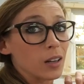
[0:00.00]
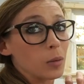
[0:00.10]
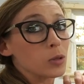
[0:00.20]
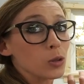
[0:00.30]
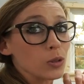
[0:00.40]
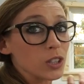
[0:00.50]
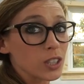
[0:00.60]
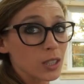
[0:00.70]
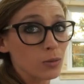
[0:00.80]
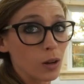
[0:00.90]
up to the
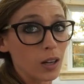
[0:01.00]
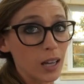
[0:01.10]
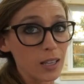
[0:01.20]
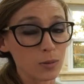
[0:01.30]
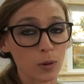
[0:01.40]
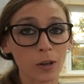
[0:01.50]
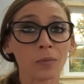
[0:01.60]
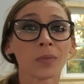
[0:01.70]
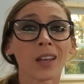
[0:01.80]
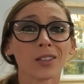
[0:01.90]
sheetrock as
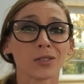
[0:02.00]
well.